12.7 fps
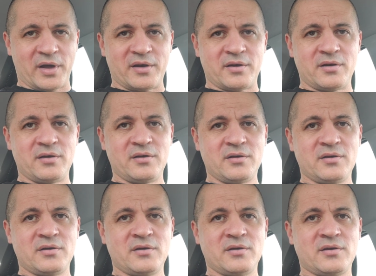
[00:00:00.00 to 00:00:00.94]
one.
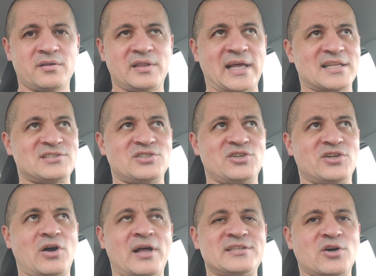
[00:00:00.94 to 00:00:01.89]
That's
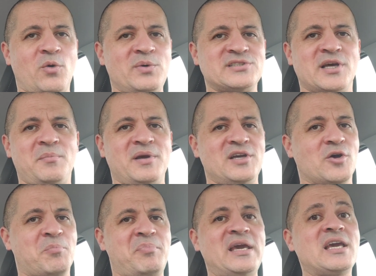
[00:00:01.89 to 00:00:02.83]
that's always going to be
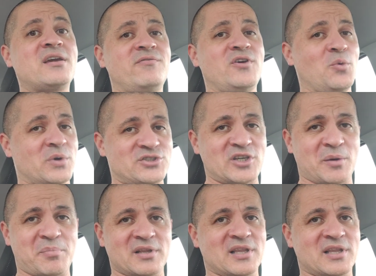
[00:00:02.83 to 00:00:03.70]
your peak viewership